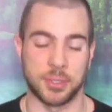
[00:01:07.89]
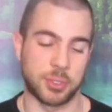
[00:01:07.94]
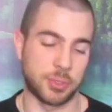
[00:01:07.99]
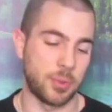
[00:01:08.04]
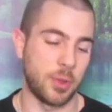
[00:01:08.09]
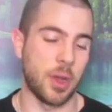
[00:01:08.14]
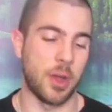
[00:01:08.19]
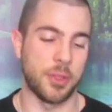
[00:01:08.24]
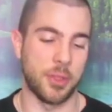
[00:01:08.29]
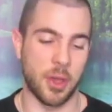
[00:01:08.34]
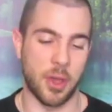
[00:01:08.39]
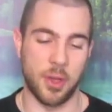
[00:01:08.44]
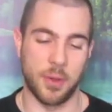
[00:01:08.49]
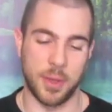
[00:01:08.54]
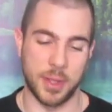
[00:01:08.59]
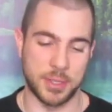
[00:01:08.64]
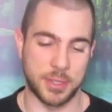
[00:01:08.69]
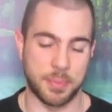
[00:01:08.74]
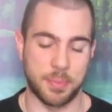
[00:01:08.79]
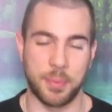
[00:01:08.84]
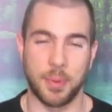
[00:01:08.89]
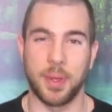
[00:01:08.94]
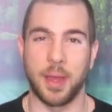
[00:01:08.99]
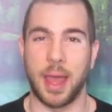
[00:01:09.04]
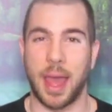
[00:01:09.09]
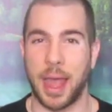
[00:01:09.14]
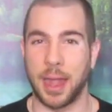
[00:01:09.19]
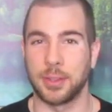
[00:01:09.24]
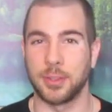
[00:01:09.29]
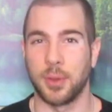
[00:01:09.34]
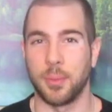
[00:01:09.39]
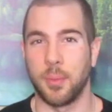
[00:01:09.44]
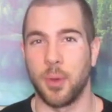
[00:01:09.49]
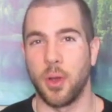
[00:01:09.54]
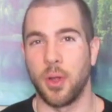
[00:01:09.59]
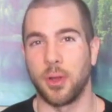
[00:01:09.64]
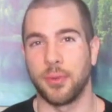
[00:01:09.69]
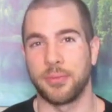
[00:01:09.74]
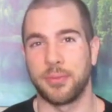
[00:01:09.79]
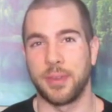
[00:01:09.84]
So we all know it's
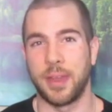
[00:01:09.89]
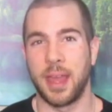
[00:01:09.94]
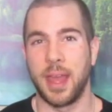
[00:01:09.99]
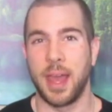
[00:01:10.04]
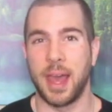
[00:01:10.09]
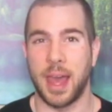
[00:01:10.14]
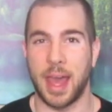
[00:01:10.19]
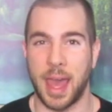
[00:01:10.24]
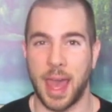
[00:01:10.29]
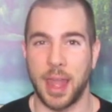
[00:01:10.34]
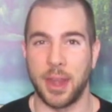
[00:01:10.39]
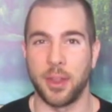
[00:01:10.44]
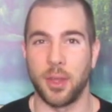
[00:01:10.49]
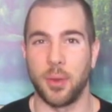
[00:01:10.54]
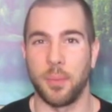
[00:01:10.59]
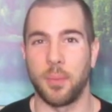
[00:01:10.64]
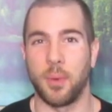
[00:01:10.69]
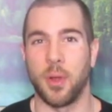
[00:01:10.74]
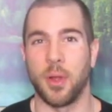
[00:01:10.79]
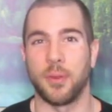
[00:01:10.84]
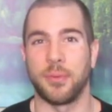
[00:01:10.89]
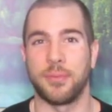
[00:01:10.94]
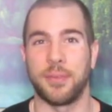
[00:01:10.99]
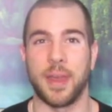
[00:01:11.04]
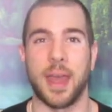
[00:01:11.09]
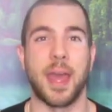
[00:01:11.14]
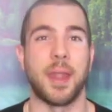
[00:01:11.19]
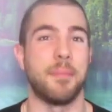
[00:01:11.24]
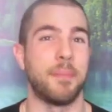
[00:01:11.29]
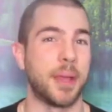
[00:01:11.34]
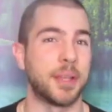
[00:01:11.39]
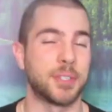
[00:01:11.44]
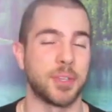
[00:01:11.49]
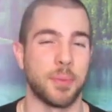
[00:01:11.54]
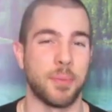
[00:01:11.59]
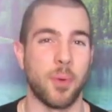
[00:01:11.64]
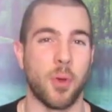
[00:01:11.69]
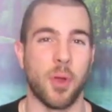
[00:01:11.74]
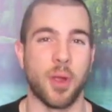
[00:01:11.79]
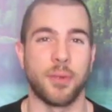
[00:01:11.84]
ectomorph, endomorph, and
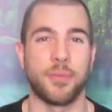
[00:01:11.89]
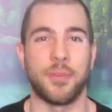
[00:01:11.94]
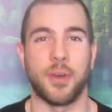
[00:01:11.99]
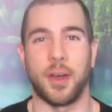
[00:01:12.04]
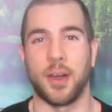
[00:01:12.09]
mesomorph.